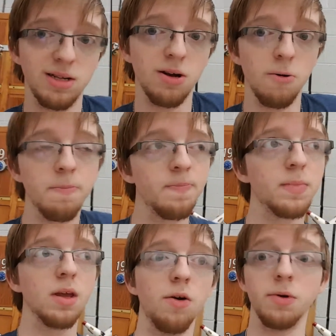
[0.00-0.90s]
So hope
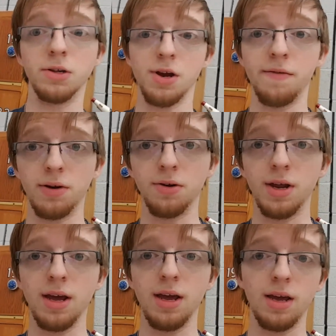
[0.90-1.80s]
you guys are having a good
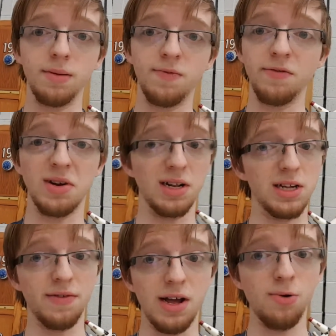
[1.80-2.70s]
day, and Phanpy
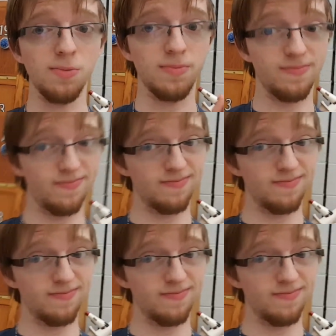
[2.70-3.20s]
ninety-seven out.